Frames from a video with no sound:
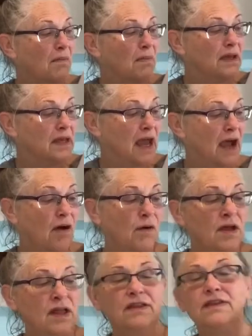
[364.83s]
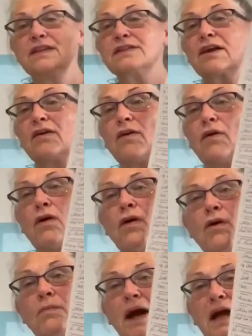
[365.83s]
but now these are
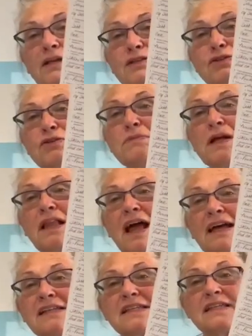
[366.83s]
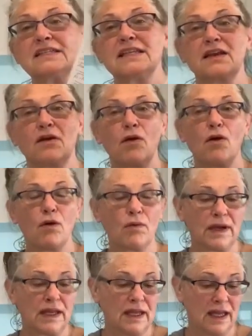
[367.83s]
all my Zoom classes that are
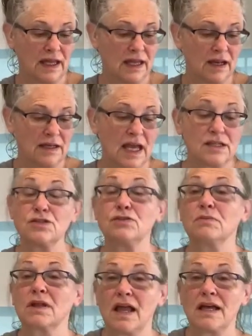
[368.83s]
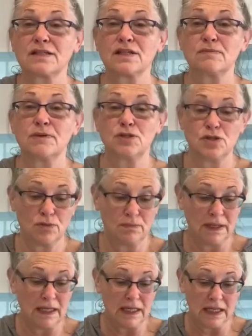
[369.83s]
already in, not Zoom classes, but Zoom
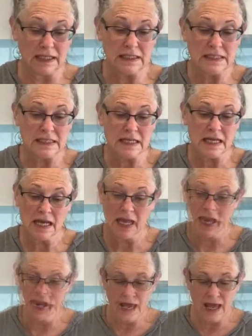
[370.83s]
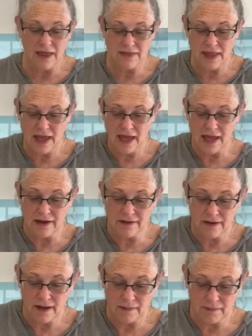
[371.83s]
meetings. And
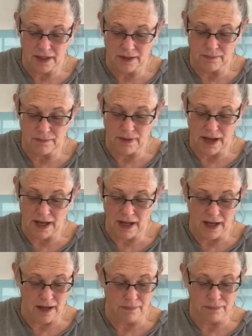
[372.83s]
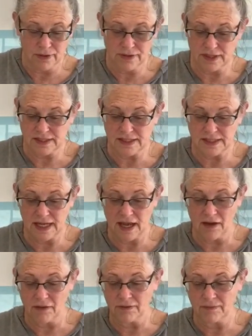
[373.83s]
then I'm gonna put this
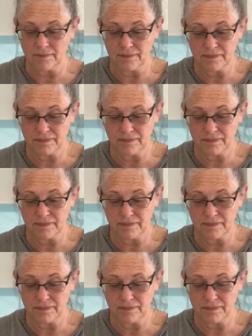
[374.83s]
down